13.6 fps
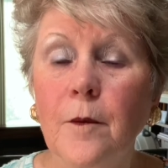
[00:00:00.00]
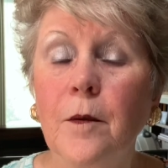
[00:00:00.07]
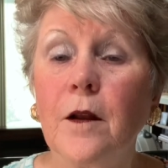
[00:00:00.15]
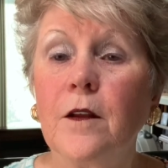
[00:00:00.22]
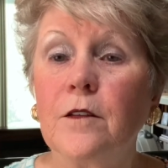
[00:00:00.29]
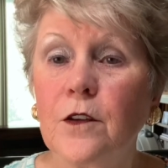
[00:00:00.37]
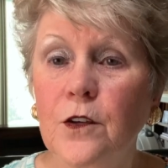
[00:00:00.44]

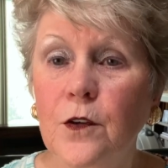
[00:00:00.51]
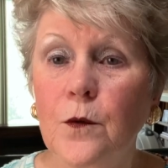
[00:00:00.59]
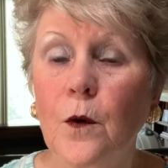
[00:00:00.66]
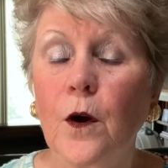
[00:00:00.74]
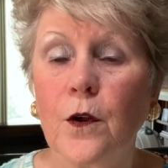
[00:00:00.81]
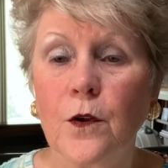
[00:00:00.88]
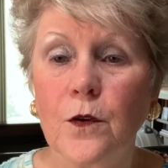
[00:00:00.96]
place that you
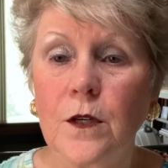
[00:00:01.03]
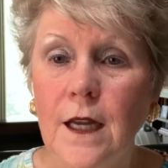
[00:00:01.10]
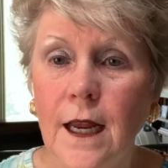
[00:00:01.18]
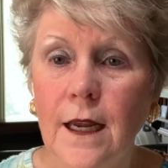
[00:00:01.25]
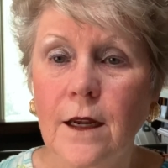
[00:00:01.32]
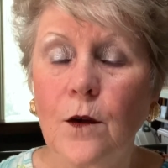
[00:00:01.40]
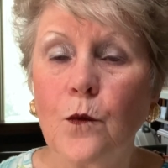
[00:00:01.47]
are, you
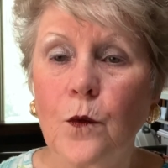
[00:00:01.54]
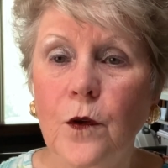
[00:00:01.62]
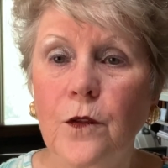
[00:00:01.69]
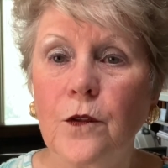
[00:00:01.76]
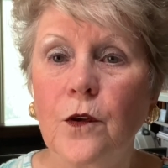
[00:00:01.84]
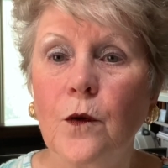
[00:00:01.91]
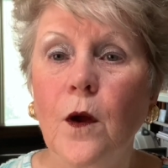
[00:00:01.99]
take it
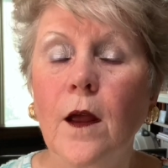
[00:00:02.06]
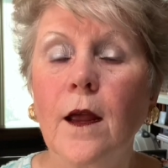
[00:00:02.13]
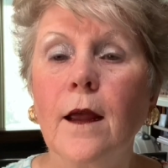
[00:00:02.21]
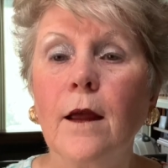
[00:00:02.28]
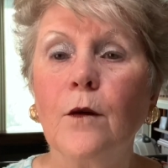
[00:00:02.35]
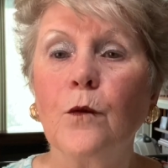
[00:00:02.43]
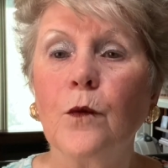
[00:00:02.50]
with you
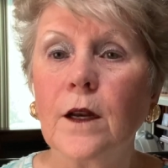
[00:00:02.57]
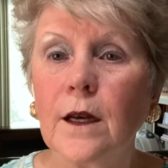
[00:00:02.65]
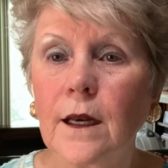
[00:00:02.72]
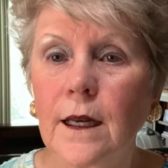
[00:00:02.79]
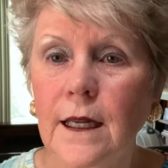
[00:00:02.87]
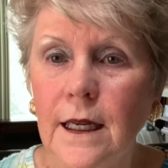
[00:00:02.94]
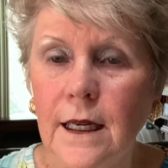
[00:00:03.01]
and
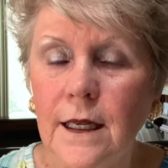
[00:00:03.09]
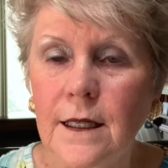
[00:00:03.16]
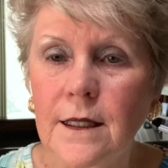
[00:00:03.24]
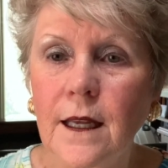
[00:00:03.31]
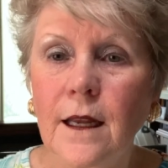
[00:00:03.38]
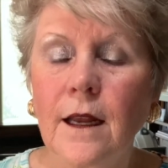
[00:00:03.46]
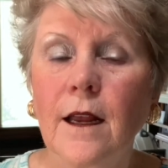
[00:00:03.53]

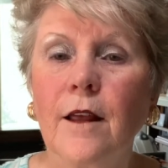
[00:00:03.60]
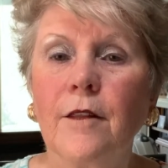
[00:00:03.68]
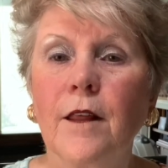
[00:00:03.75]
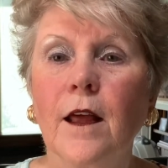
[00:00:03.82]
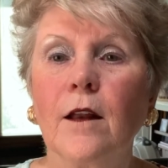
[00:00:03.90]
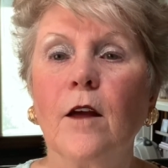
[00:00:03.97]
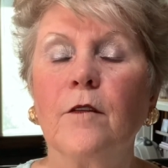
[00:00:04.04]
release
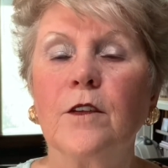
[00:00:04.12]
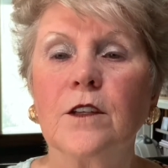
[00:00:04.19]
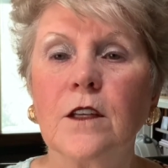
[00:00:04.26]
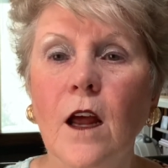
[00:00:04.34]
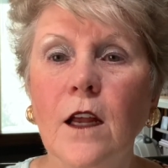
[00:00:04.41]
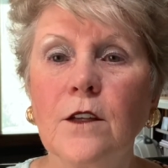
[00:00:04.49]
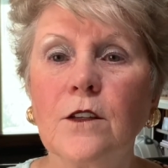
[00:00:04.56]
that love. It's
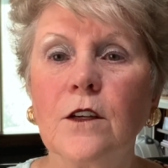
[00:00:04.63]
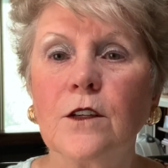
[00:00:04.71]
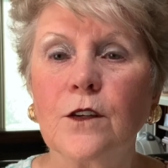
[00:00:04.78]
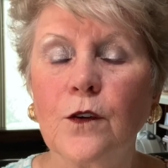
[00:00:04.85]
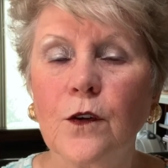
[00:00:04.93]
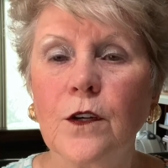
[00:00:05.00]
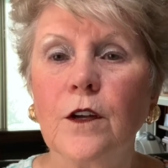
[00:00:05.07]
not
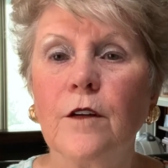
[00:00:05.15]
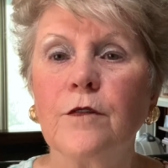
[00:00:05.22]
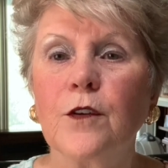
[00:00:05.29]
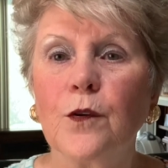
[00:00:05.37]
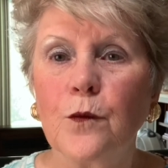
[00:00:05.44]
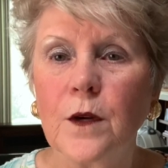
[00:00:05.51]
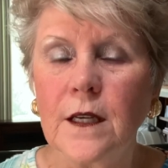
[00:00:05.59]
just good enough
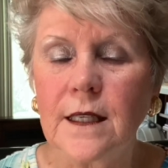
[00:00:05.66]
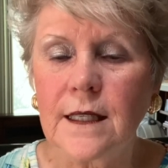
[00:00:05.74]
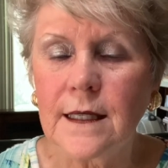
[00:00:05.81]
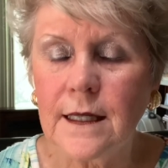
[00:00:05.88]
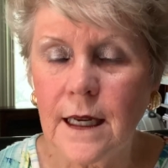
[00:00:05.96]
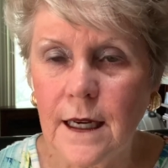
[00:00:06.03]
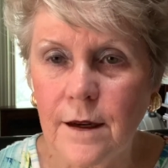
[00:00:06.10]
to
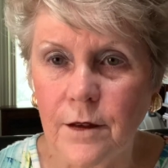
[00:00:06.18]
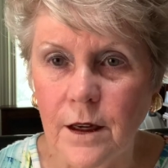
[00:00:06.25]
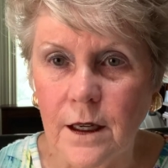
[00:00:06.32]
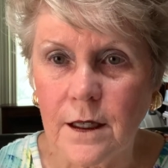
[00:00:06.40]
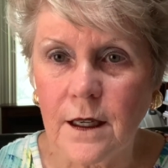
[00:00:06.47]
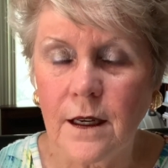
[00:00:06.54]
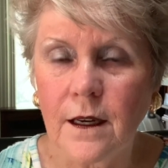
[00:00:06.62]
receive
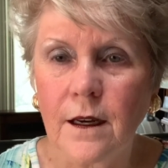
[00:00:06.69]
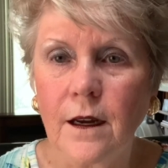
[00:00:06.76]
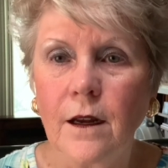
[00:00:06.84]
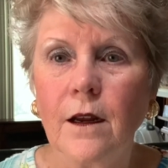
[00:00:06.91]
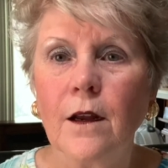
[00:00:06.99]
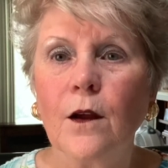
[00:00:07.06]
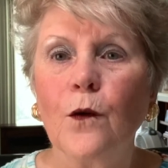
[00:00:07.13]
it,
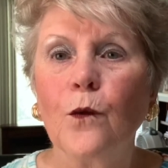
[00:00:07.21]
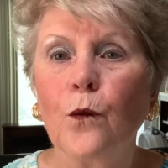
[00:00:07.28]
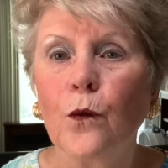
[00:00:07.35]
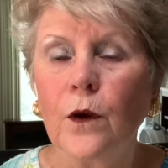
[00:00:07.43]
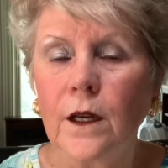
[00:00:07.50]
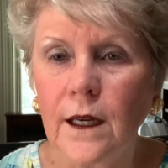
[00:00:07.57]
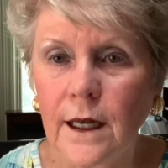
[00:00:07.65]

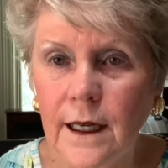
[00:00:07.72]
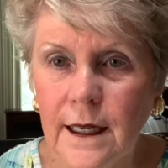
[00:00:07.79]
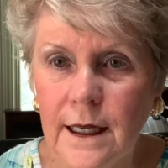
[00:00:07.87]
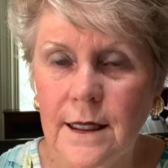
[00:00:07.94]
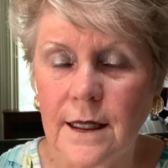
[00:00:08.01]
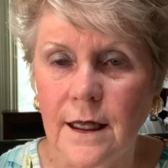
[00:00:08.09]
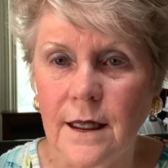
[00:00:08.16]

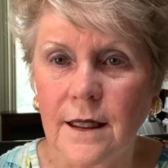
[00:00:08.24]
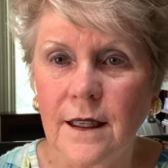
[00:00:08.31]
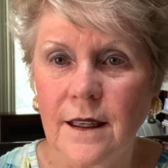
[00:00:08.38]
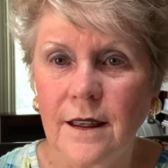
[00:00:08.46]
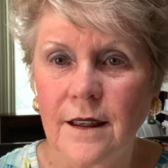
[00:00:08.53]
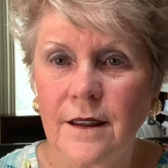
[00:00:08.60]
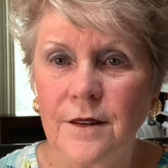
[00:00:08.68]
release it
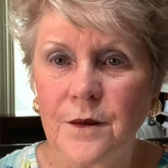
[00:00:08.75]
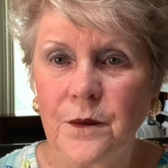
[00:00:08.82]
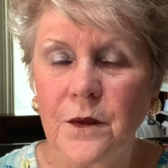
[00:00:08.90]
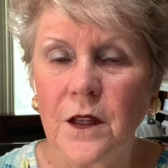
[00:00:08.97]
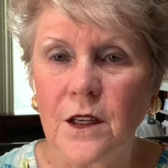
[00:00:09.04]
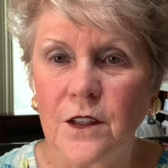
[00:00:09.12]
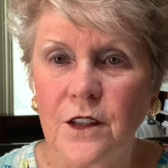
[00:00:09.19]

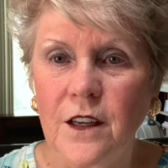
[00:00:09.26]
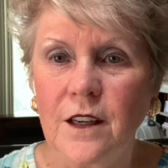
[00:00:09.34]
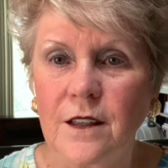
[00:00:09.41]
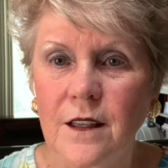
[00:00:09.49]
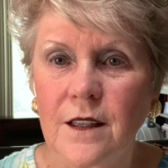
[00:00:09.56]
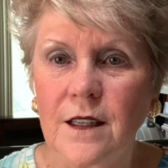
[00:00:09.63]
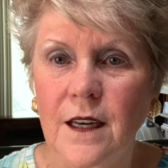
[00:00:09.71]
in
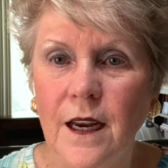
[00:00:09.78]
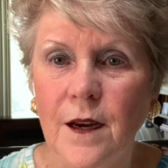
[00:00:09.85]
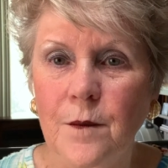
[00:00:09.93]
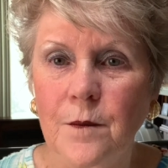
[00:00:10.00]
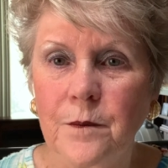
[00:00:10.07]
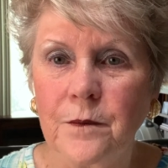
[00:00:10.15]
Jesus' name.